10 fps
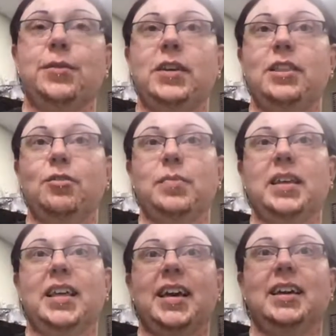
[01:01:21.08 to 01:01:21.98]
That would either
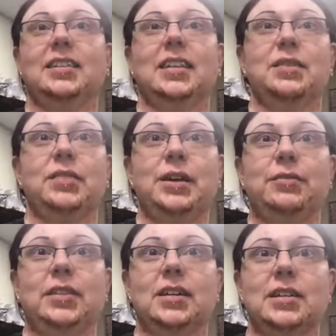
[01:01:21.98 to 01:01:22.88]
be like love,
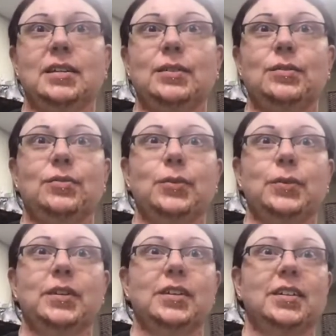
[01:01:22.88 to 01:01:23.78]
love, love,
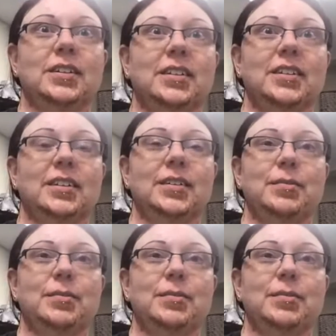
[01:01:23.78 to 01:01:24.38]
or